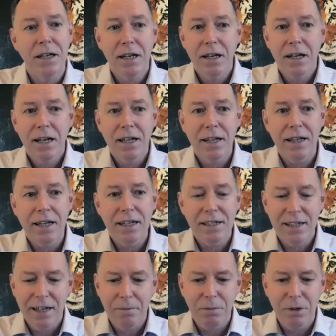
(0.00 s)
And then they
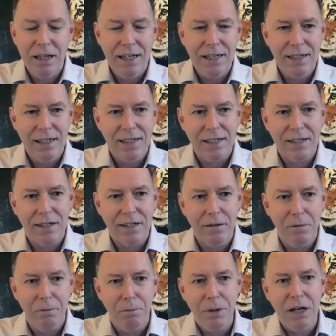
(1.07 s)
said, but there's this
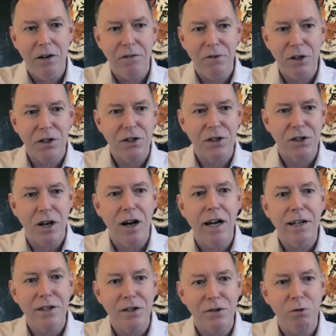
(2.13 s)
bit off to the
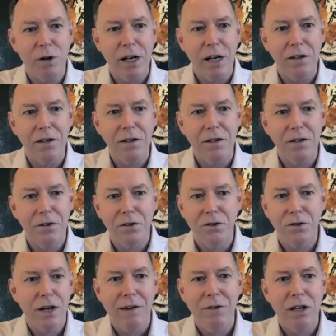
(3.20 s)
side as well that
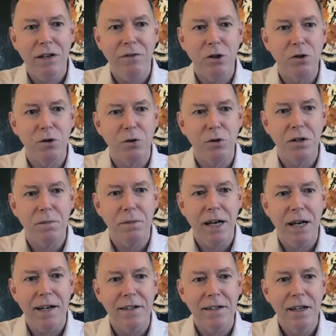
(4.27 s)
you haven't even talked
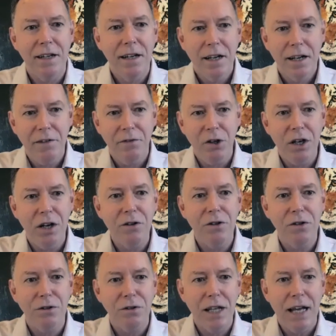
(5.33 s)
about. And if you don't
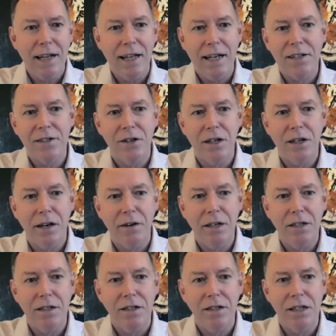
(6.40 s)
do that, that's not
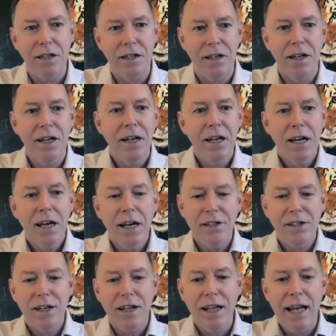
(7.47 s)
going to deal it. And
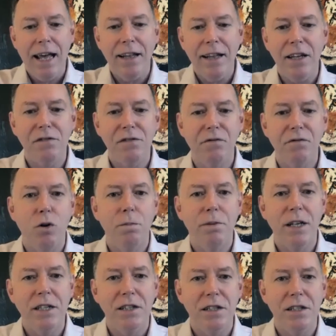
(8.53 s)
so they had these 4
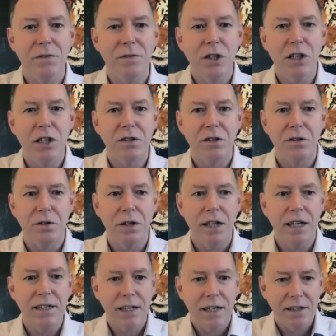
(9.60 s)
pieces of a jigsaw and
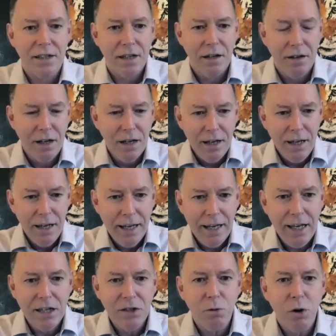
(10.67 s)
they said, so
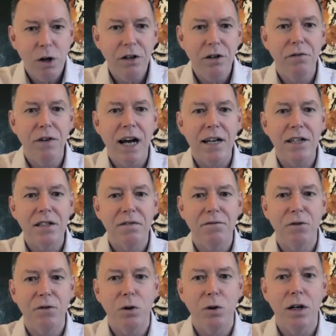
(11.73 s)
here's what you've asked
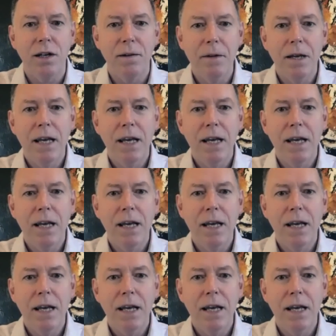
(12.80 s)
for.